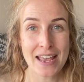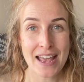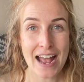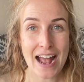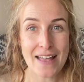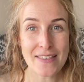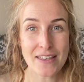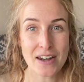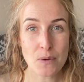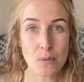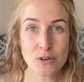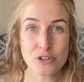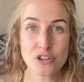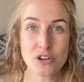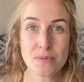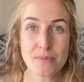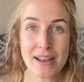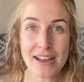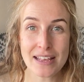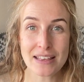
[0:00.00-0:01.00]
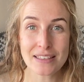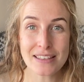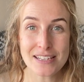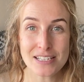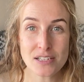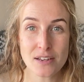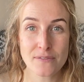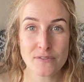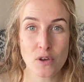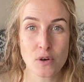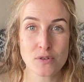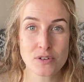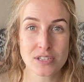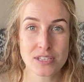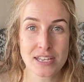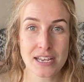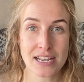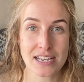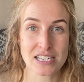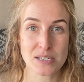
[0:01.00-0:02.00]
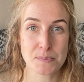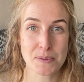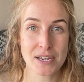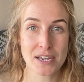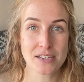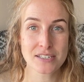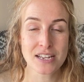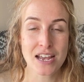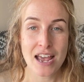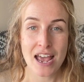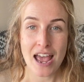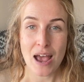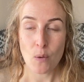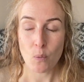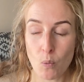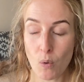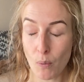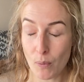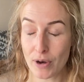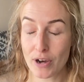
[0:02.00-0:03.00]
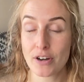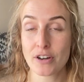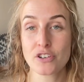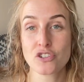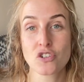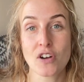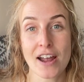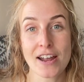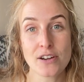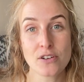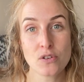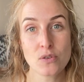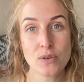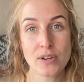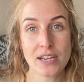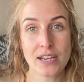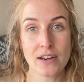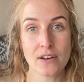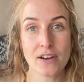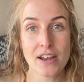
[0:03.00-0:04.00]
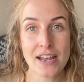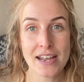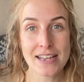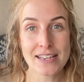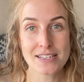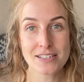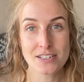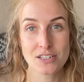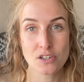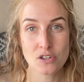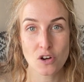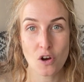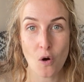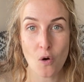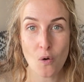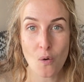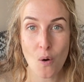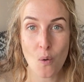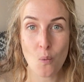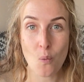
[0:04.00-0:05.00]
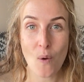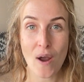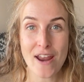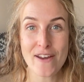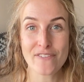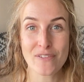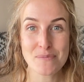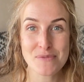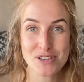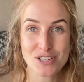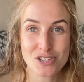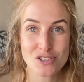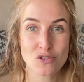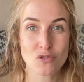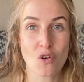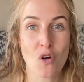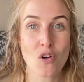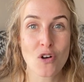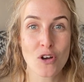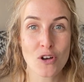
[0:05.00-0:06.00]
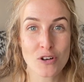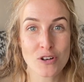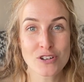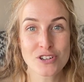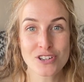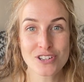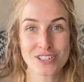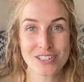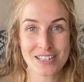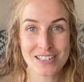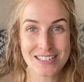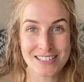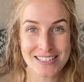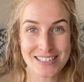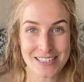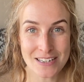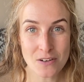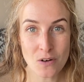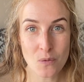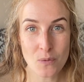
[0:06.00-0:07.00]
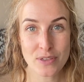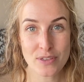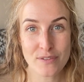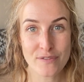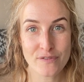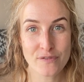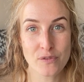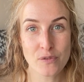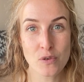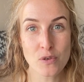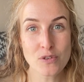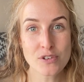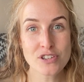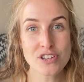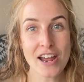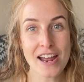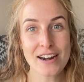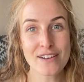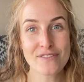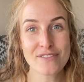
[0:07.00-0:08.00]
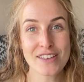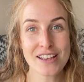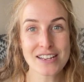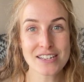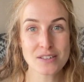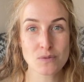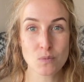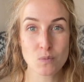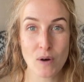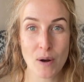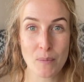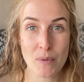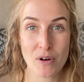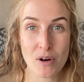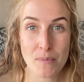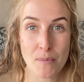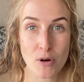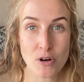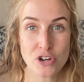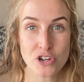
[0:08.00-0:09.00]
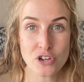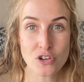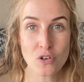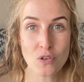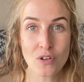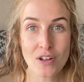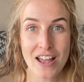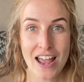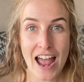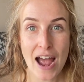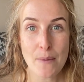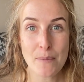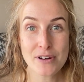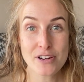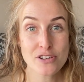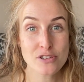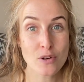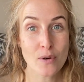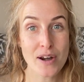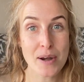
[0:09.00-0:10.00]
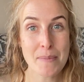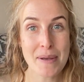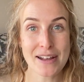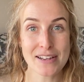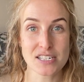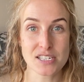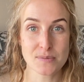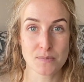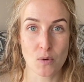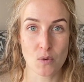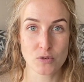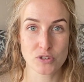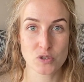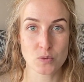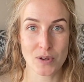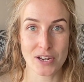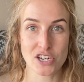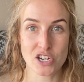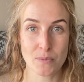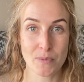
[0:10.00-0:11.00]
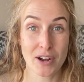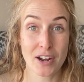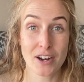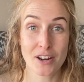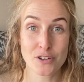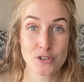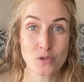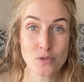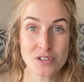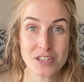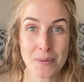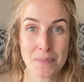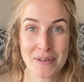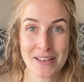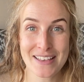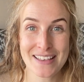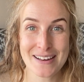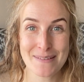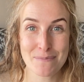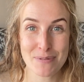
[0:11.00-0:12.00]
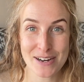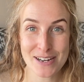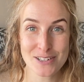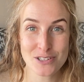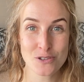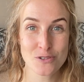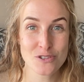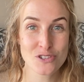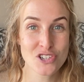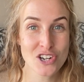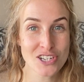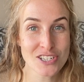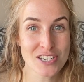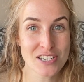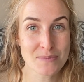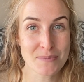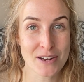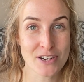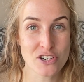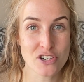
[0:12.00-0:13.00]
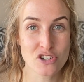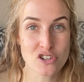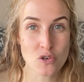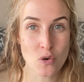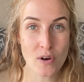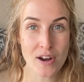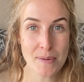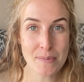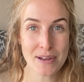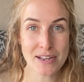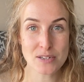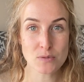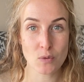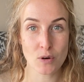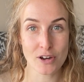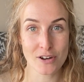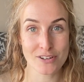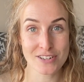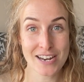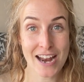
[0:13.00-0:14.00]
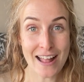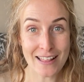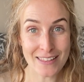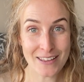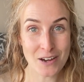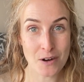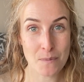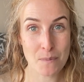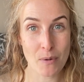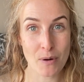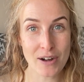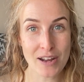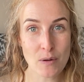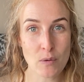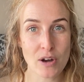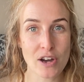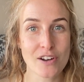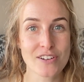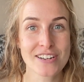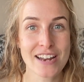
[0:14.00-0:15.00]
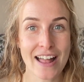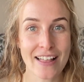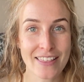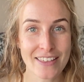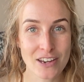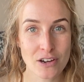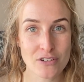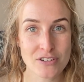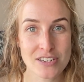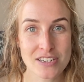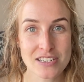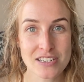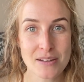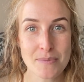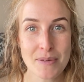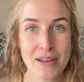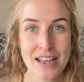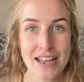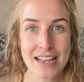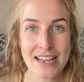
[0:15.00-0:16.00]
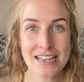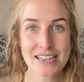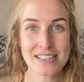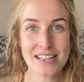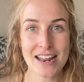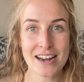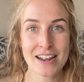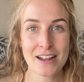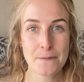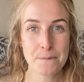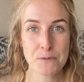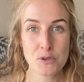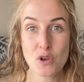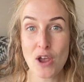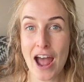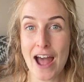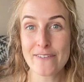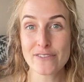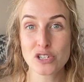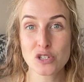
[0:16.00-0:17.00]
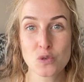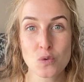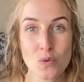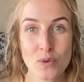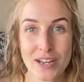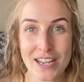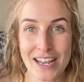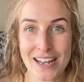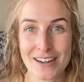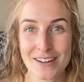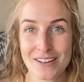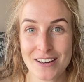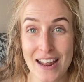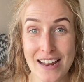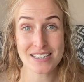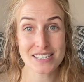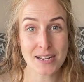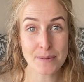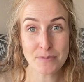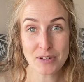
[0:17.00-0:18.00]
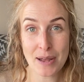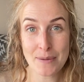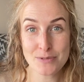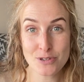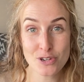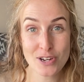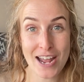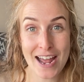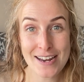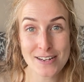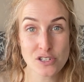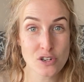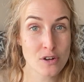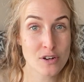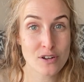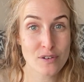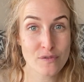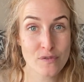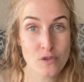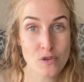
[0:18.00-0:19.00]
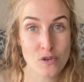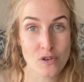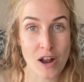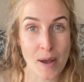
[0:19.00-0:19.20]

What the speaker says: And then I want you to make a list of those things, because what we're going to try and do here is go away from the strong urges to deal with the food side of things when we're emotional. And we're just going to make a small switch, and we're going to do something that brings you just as much joy, because what you're telling your body, what you're telling your system is that you have a toolkit. And sometimes you can turn to food.